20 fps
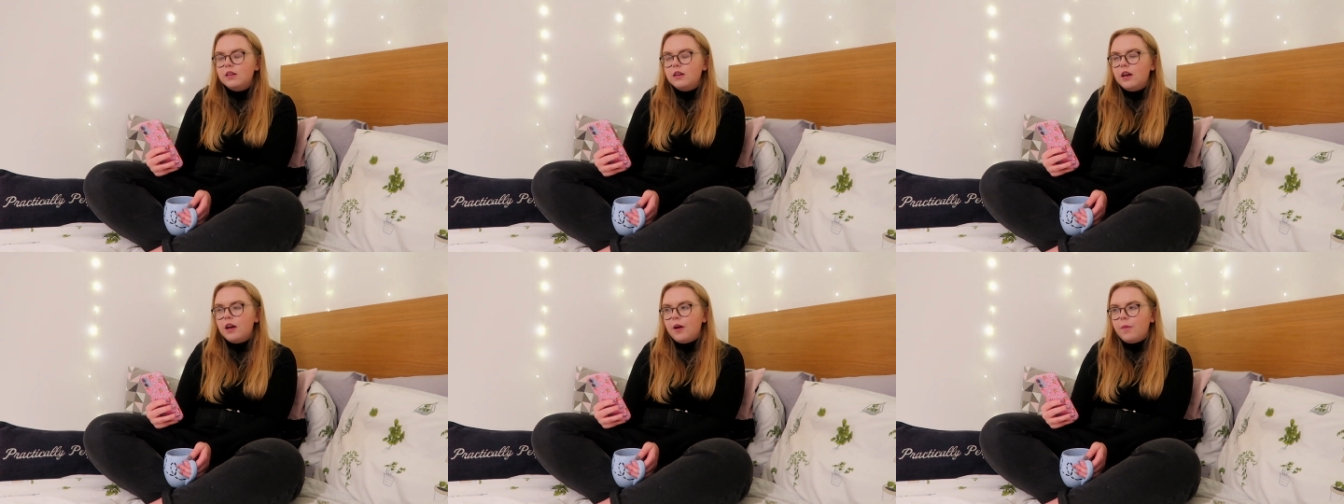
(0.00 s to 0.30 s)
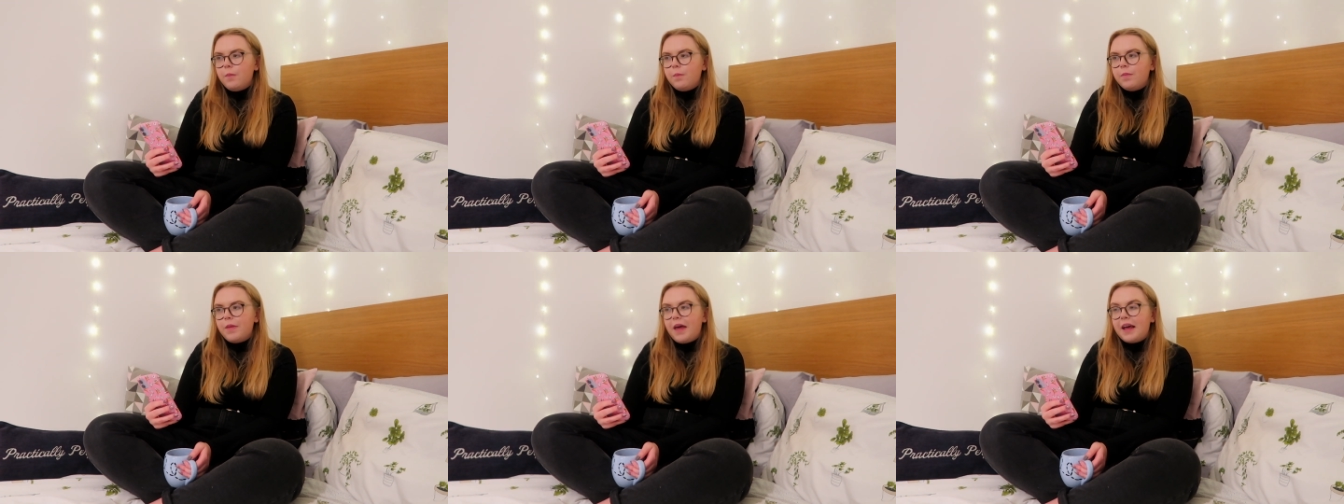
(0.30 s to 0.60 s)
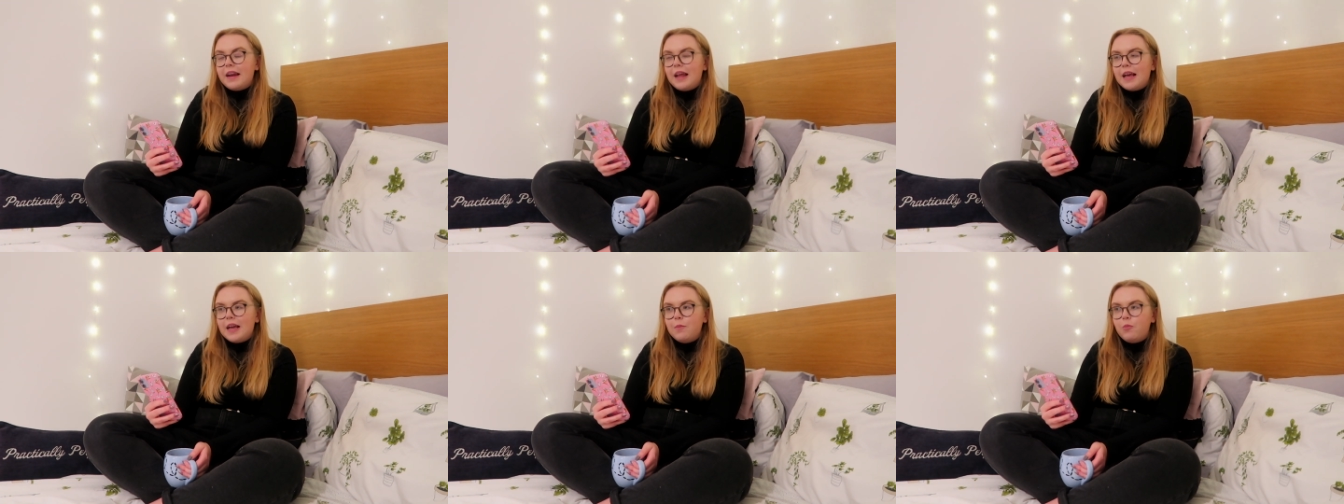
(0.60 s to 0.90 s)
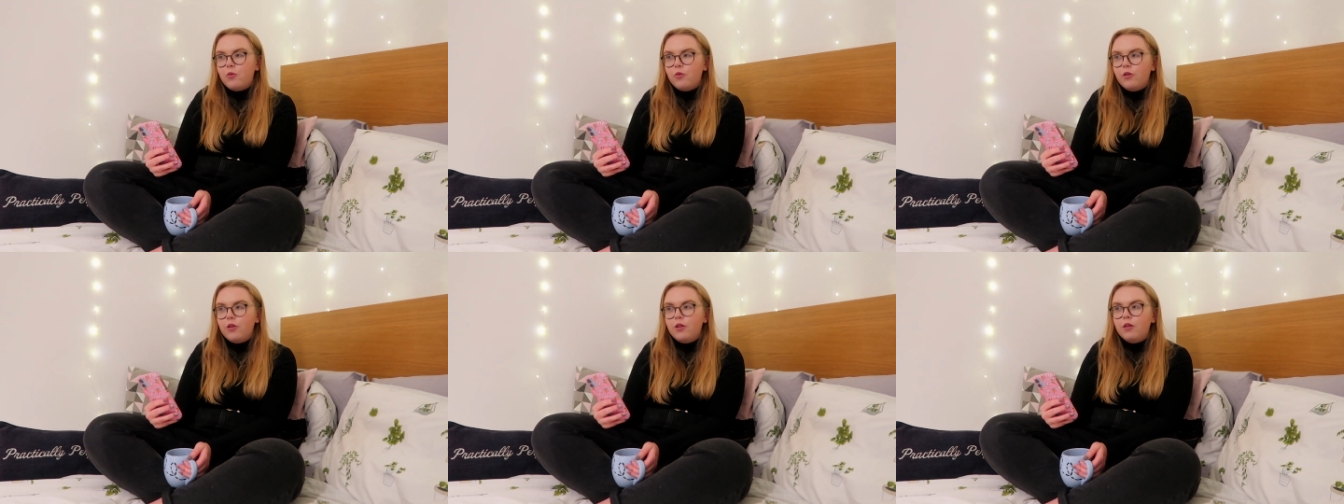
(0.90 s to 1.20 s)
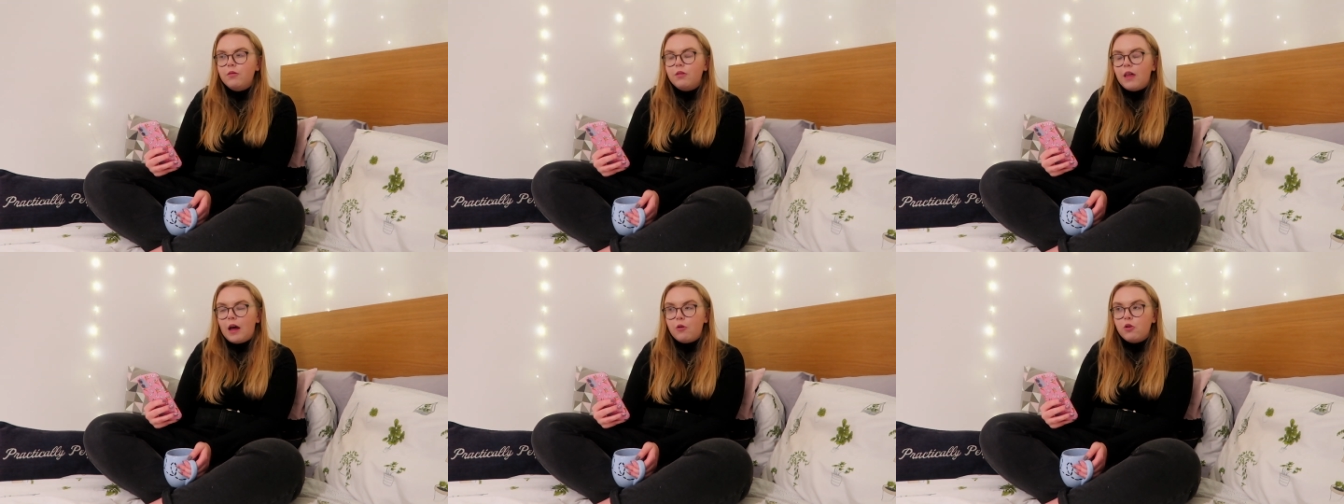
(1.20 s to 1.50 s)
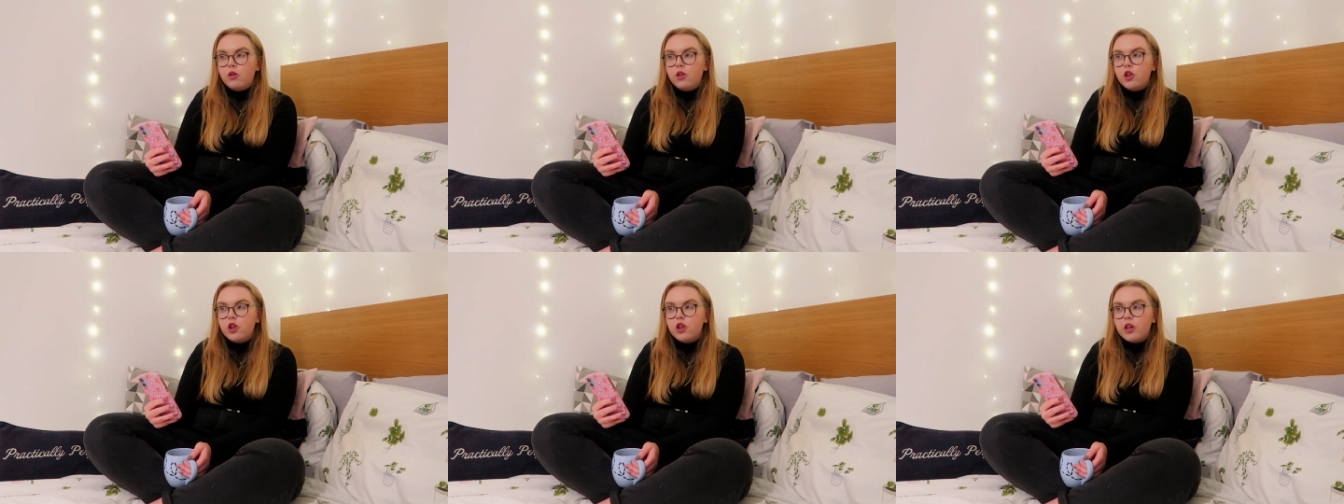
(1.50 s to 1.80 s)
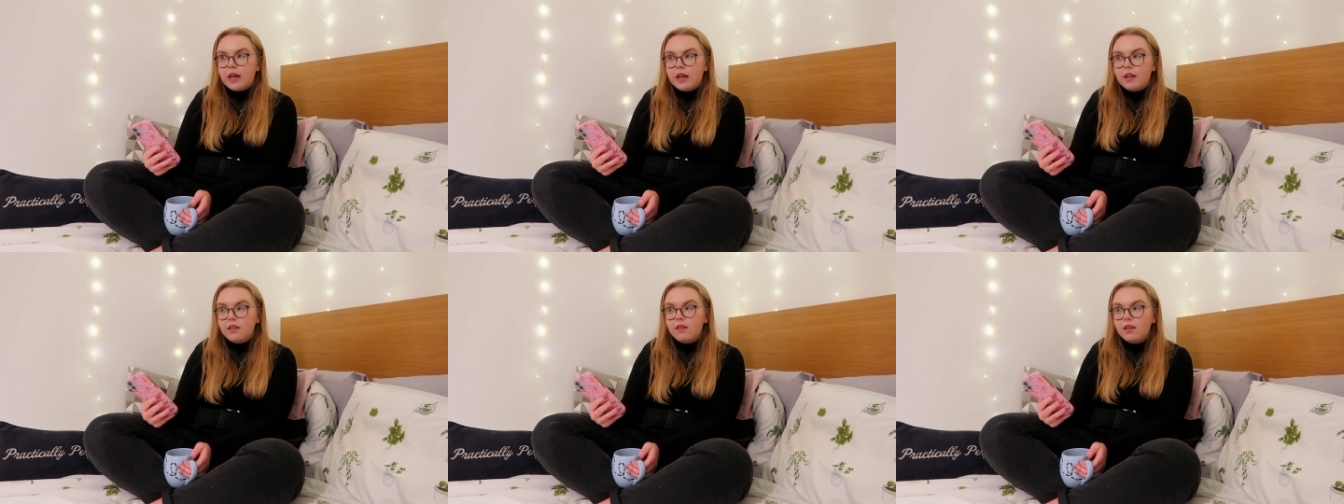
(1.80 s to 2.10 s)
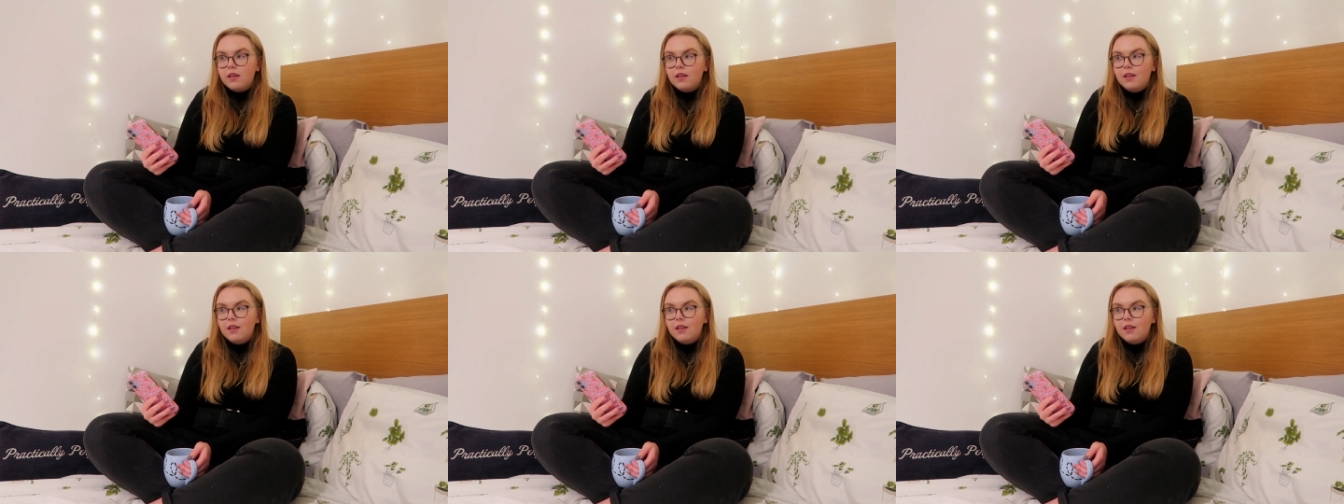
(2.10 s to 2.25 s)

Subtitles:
And April, that was shit.